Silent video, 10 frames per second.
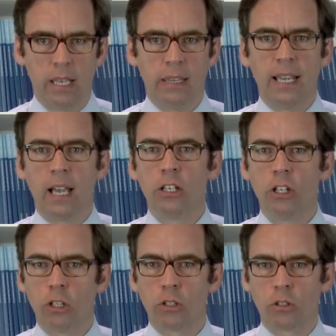they are
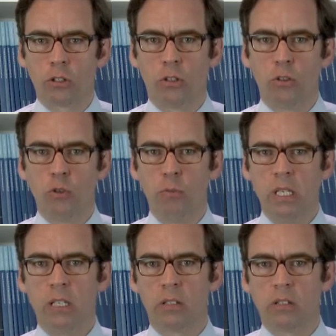not to
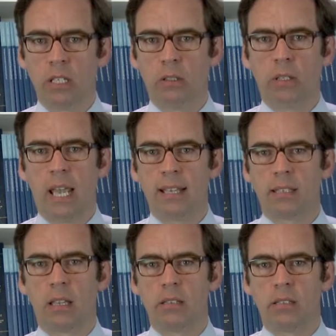be considered
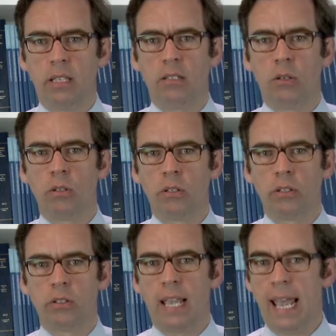as state
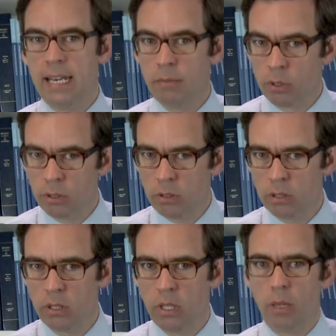organs anymore
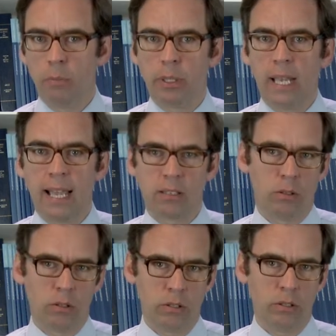but as
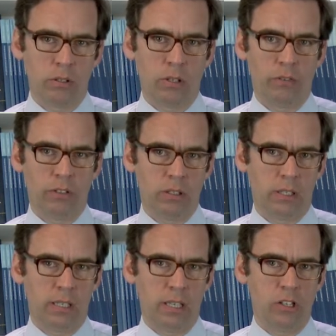organs of the
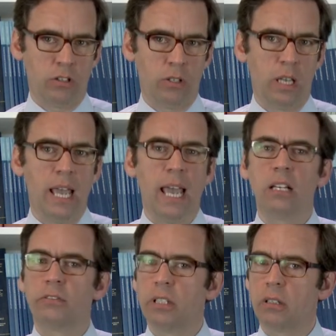organization and
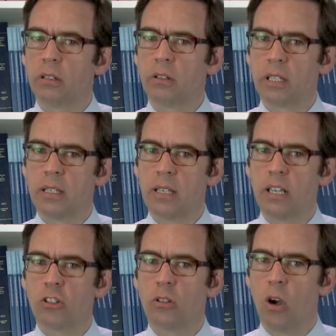of the
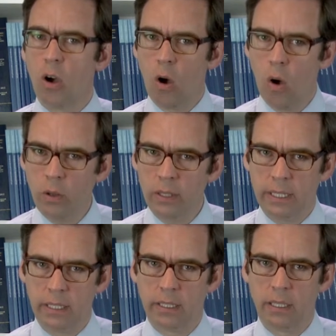organization
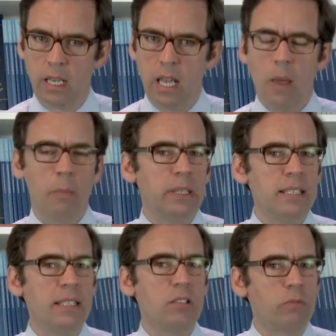only. But
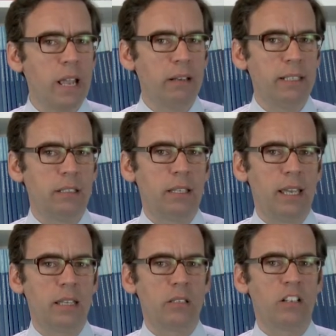this is rarely the
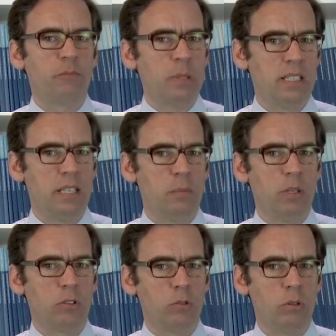case of
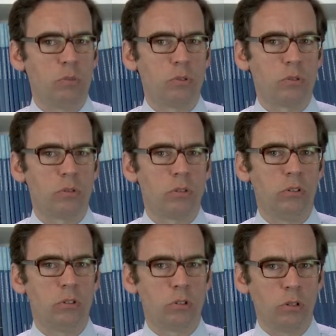peacekeeping troops.
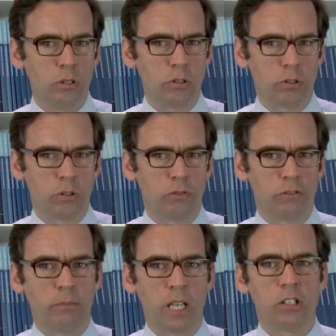The soldiers
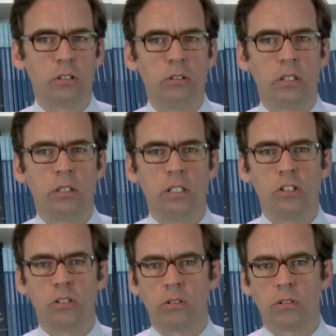from national
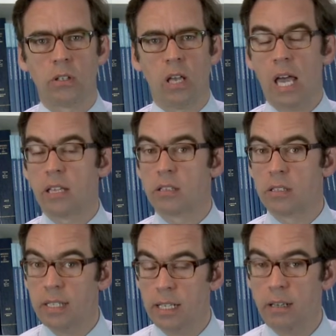contingents are
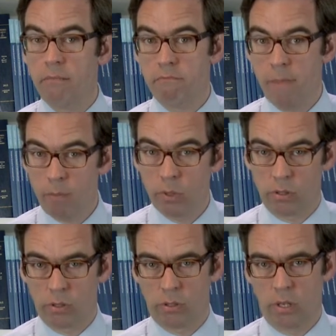still
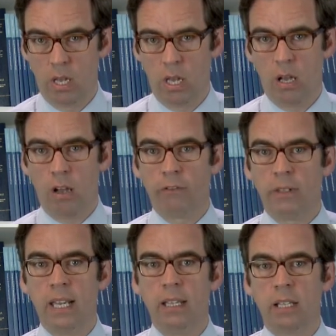members of
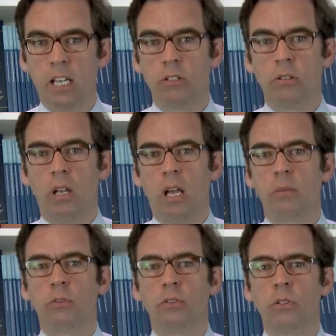their national
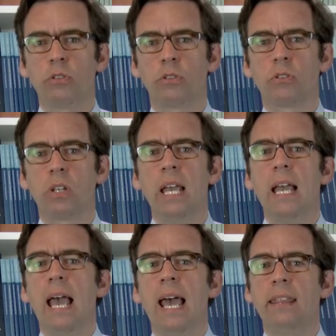armed forces
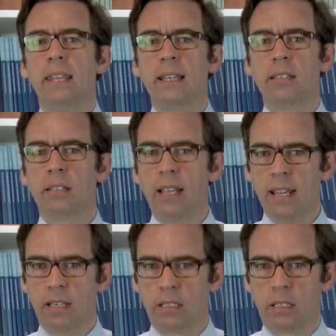and their
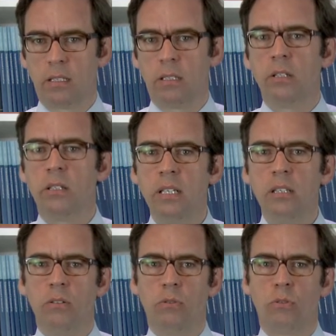state
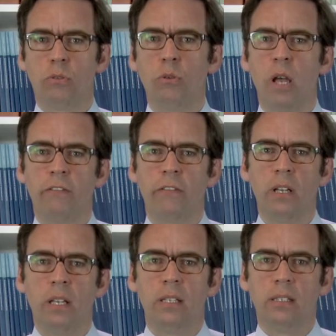continues to have
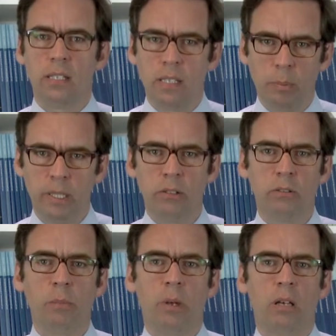
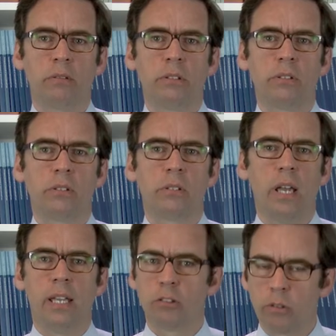disciplinary powers
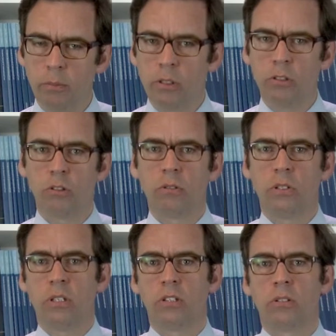and criminal
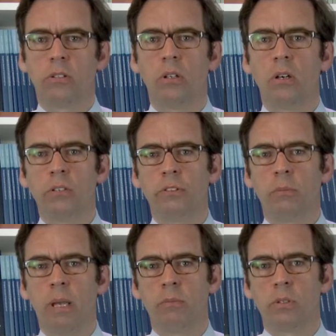jurisdiction over the
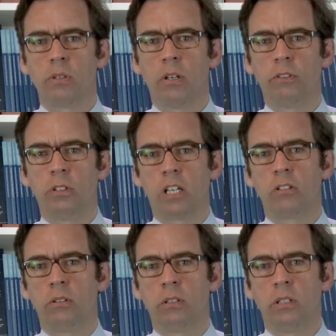members of the
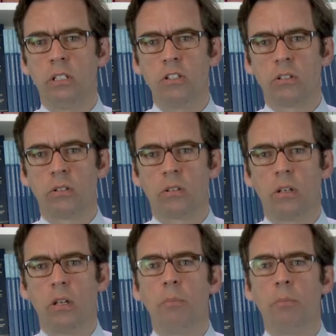national contingents
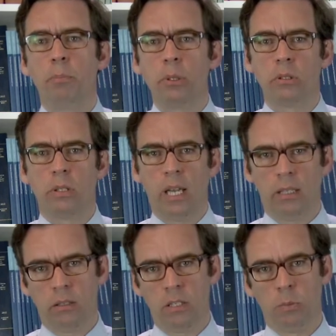put at
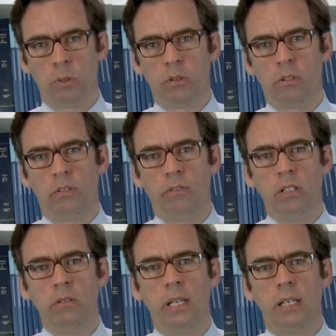the disposal of the
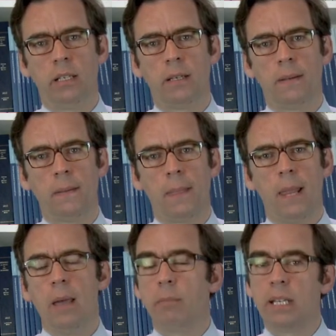UN.
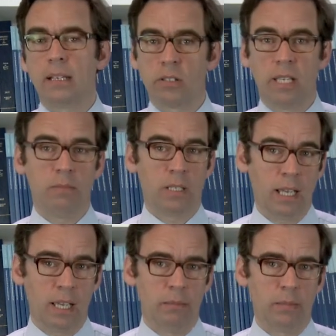But at the same
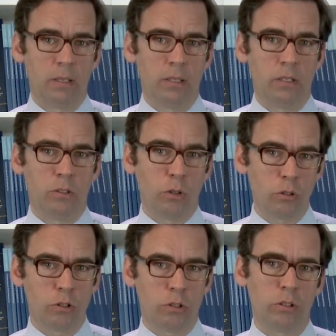time,
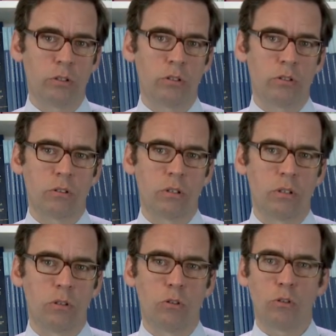those soldiers
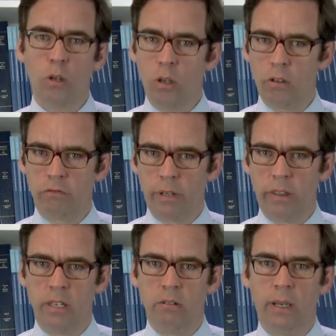serve with
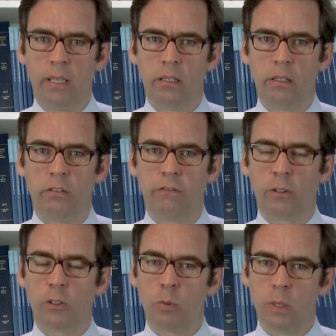the UN
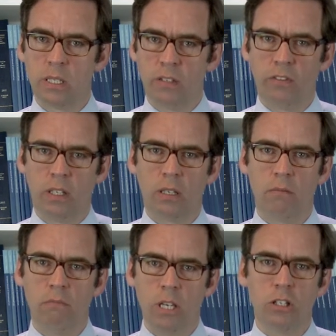for a specific
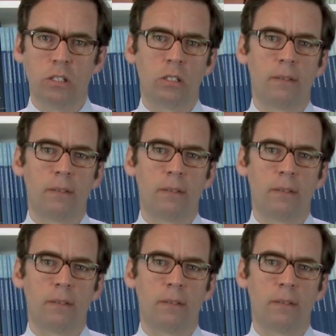mission.